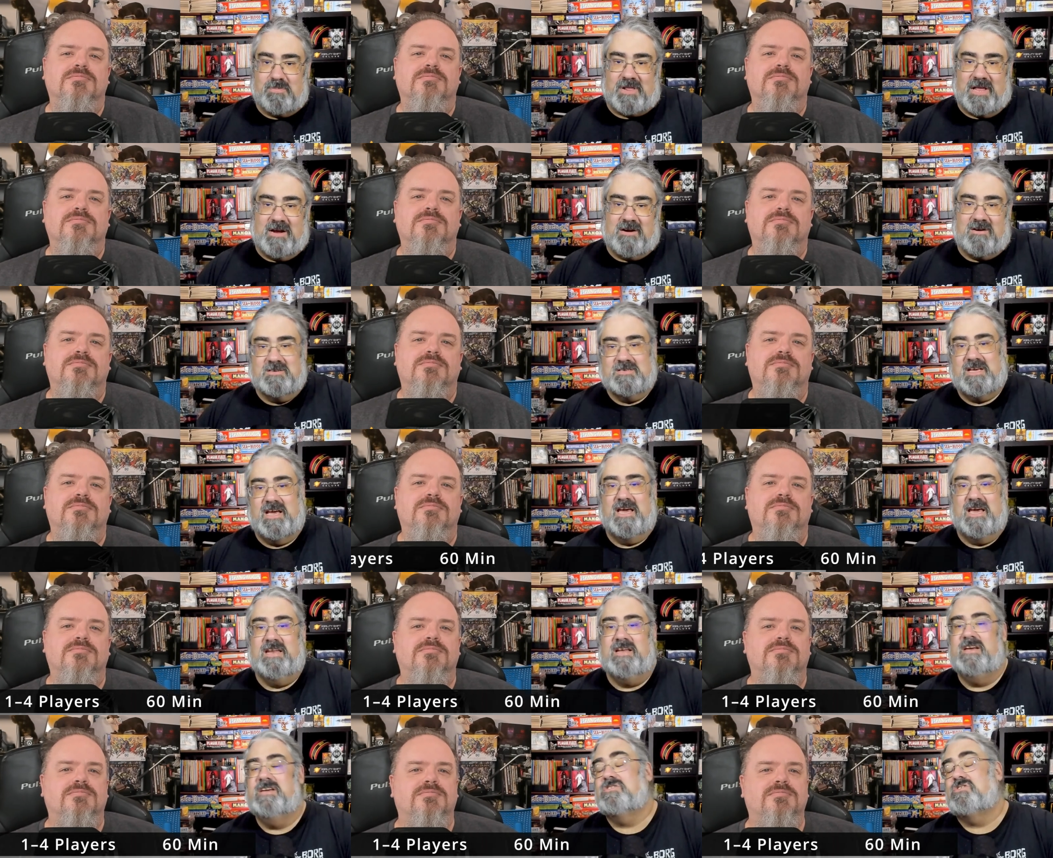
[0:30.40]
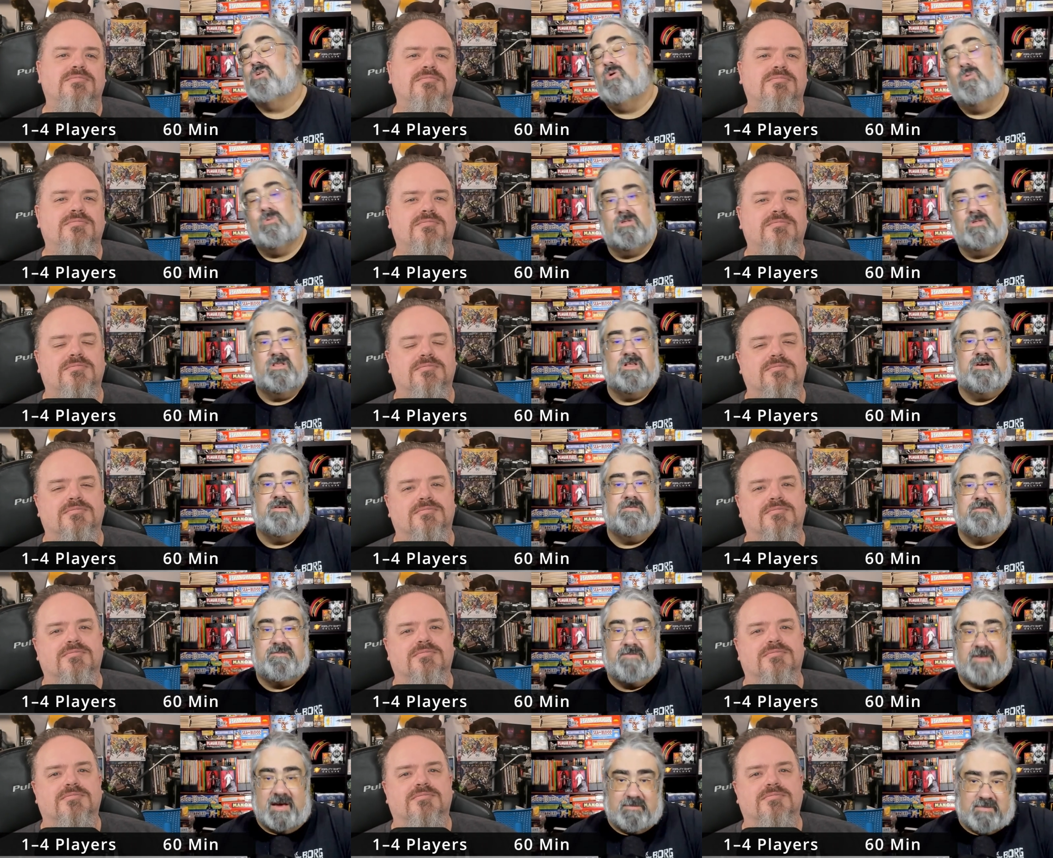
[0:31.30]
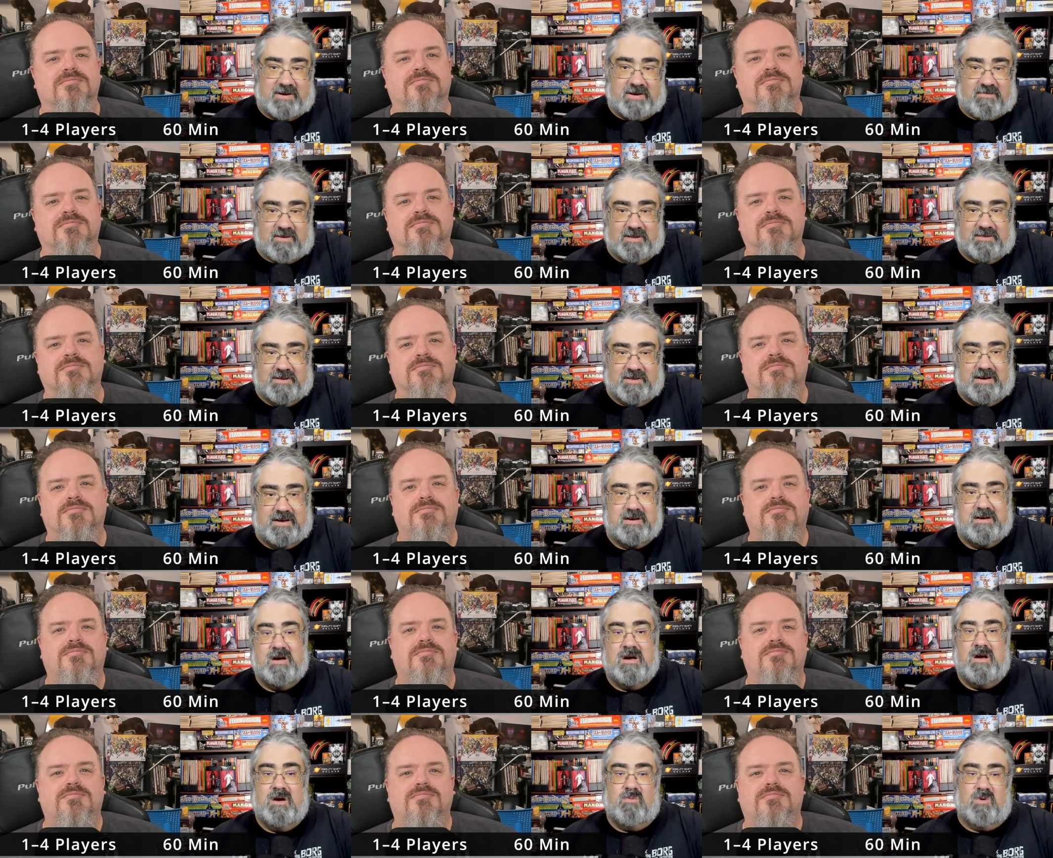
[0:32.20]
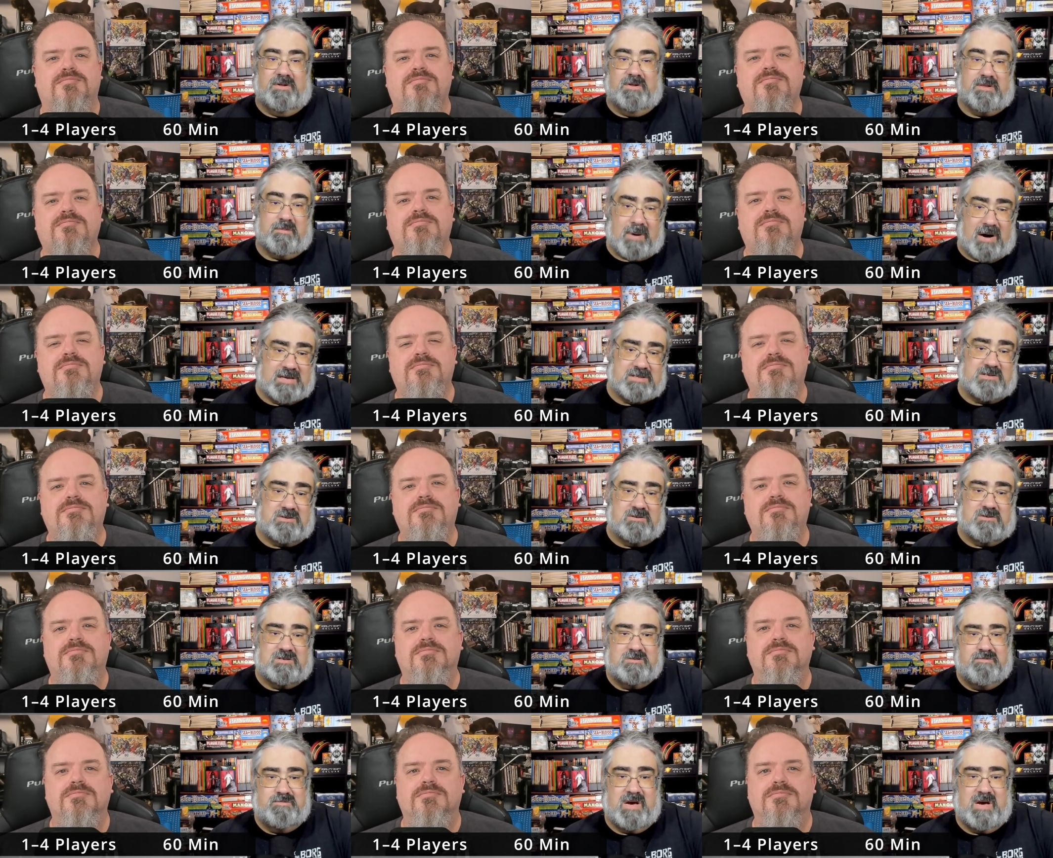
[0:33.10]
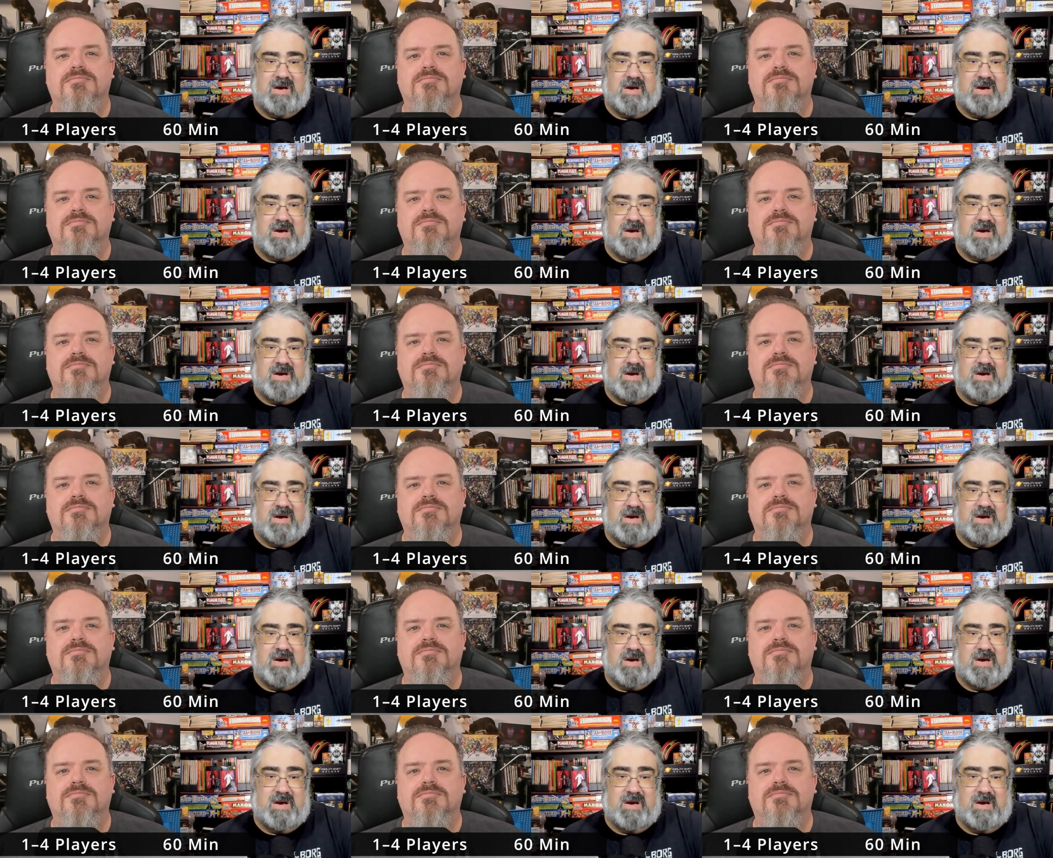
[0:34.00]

Speaker 1: players and is totally family friendly. While the puzzles may